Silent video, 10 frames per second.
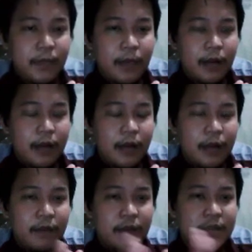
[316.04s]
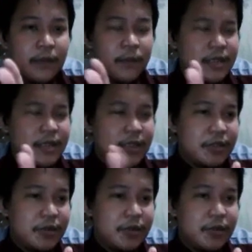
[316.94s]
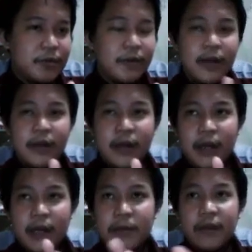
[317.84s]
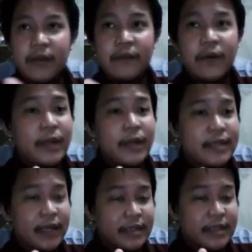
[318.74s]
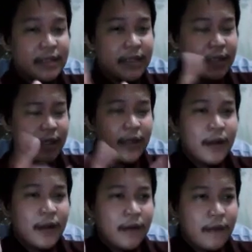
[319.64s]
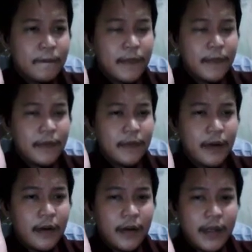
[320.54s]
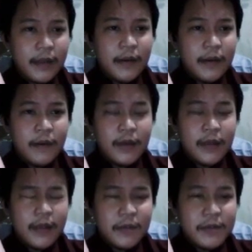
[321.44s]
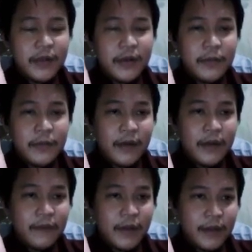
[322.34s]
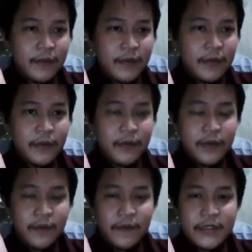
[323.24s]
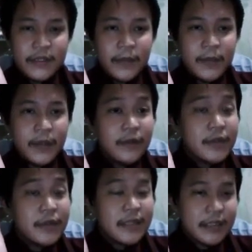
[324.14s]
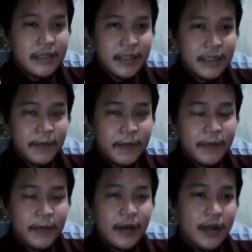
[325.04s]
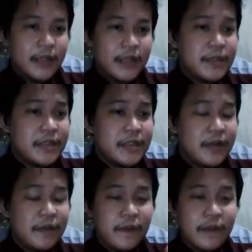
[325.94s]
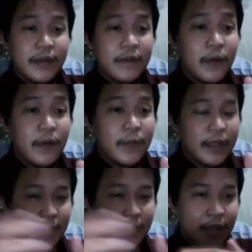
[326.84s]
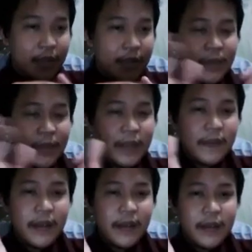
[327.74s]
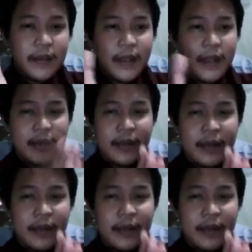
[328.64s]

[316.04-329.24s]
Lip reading: when someone says to you, "Ah, that woman is sexy," okay, what comes on your mind when you first time hear the word sexy, especially for the woman? You might think like